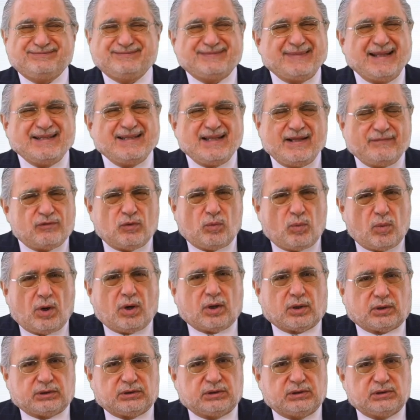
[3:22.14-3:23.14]
That never
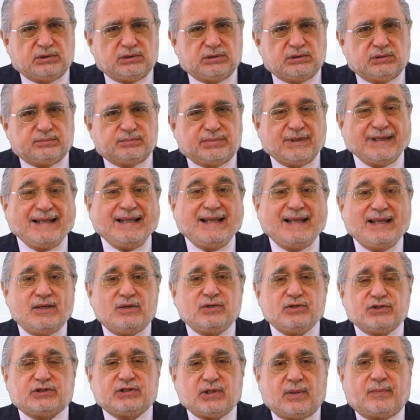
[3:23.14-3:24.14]
worked. But
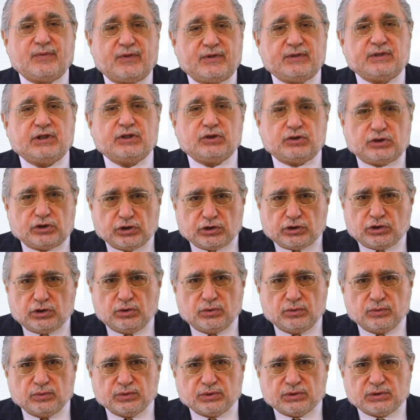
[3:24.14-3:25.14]
here's something that you can
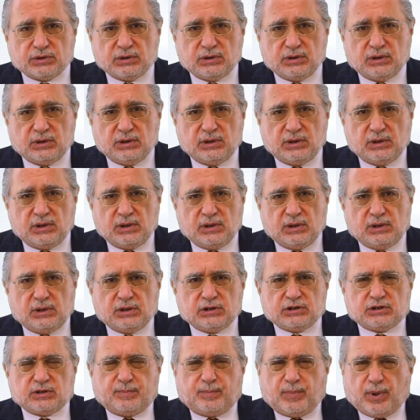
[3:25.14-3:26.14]
use.
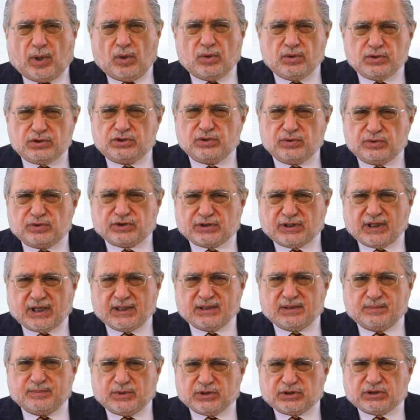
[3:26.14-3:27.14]
Suppose you
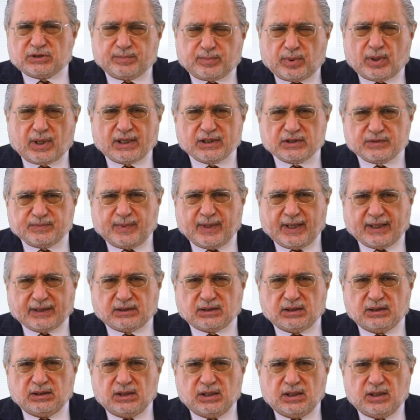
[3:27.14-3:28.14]
said, Mr.
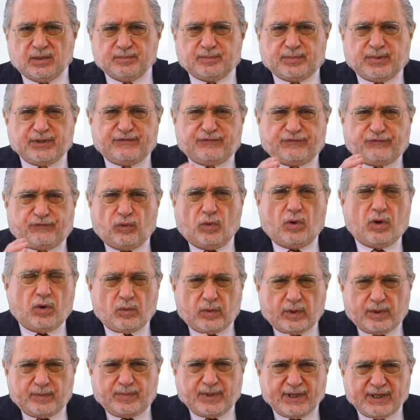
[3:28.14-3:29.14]
Prospect, before
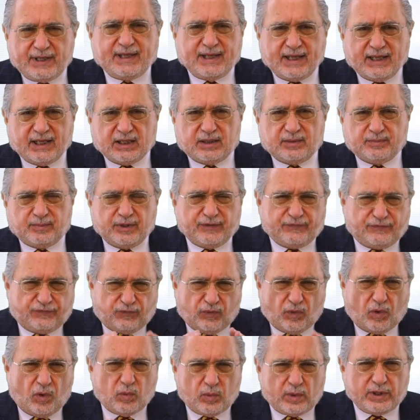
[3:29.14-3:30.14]
we begin,
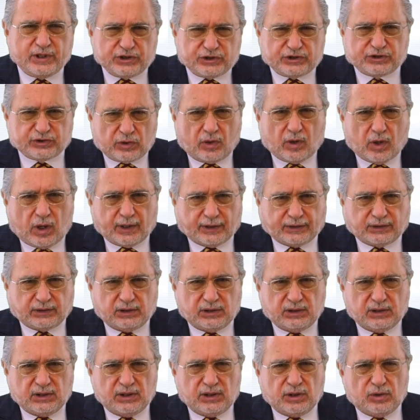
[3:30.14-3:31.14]
before we start,
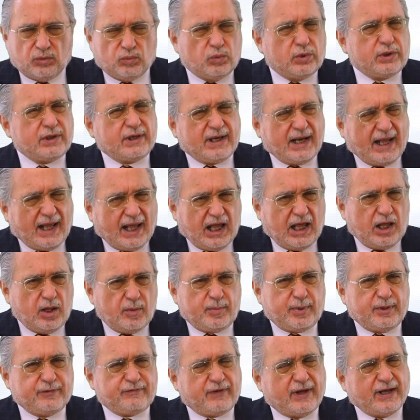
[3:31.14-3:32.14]
would it
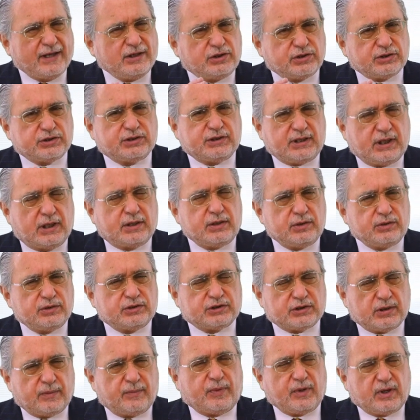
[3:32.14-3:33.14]
help if I just tell you
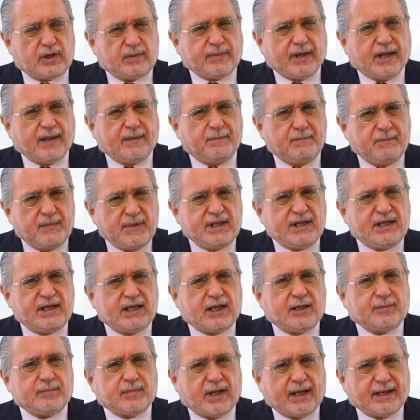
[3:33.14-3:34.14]
something about me
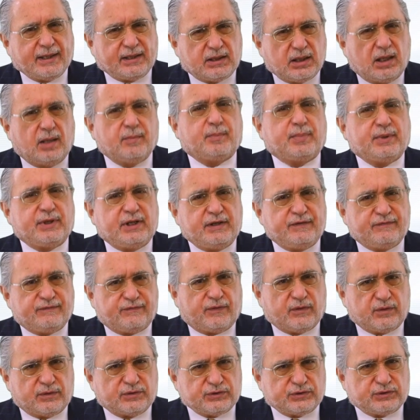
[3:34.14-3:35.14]
and my company
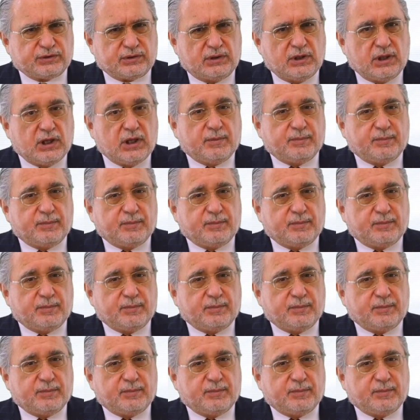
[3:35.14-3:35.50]
first?